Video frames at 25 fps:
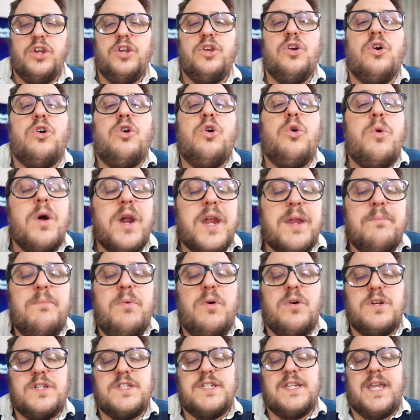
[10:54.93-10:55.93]
your
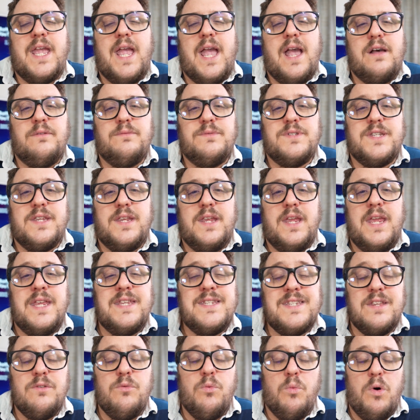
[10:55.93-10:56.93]
QuickBooks account
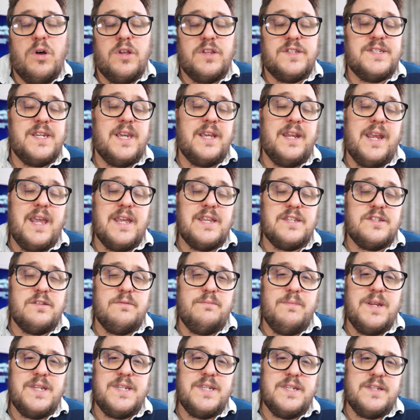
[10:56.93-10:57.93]
isn't what's going to get
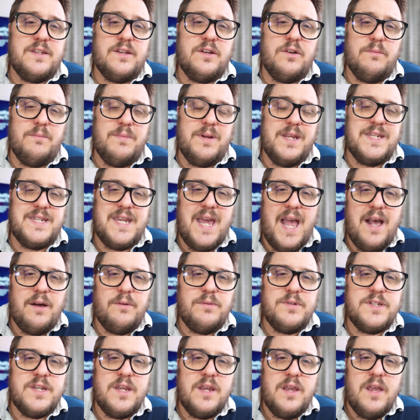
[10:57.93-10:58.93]
submitted to Companies
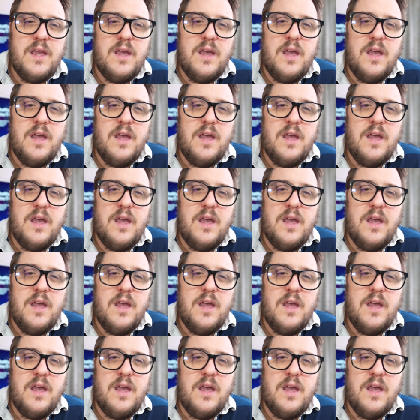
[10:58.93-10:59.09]
House.